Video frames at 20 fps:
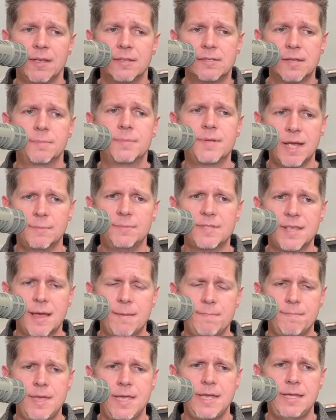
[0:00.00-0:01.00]
Sometimes
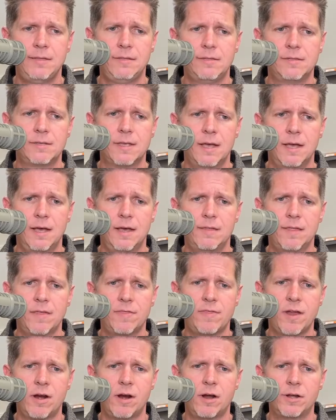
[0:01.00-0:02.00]
that means
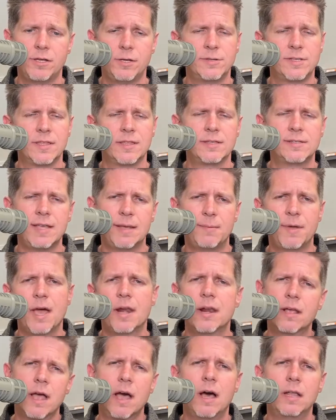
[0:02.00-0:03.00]
that they are all using the same
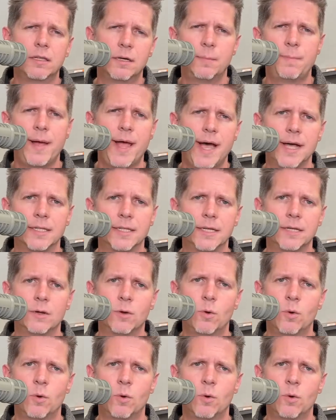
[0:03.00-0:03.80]
kind of color palette,